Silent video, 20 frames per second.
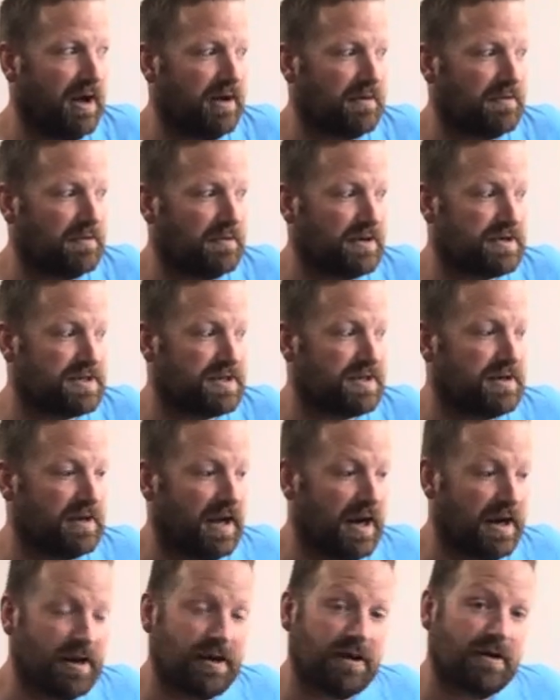there's an
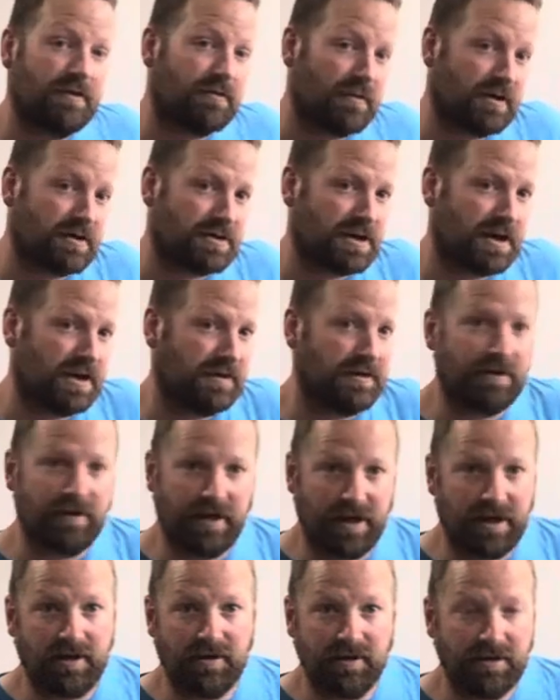edited version out there,
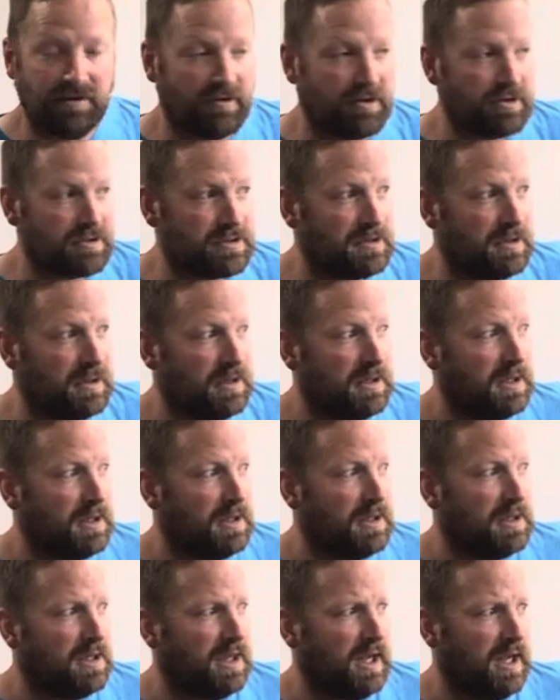like a clean version,
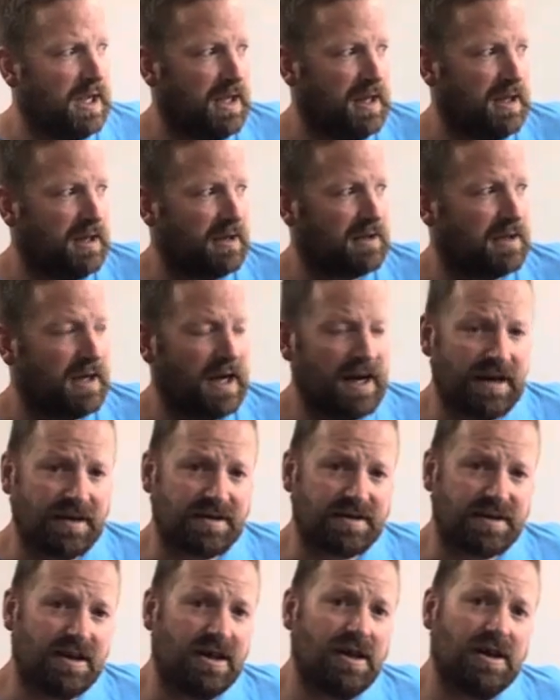and
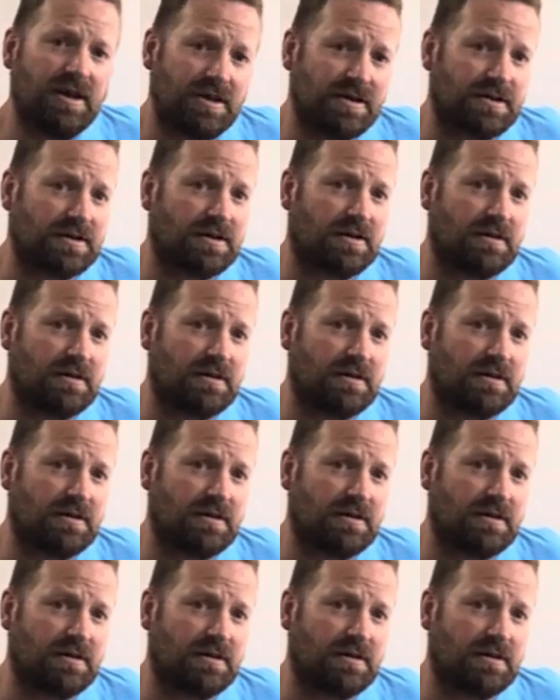guys, it is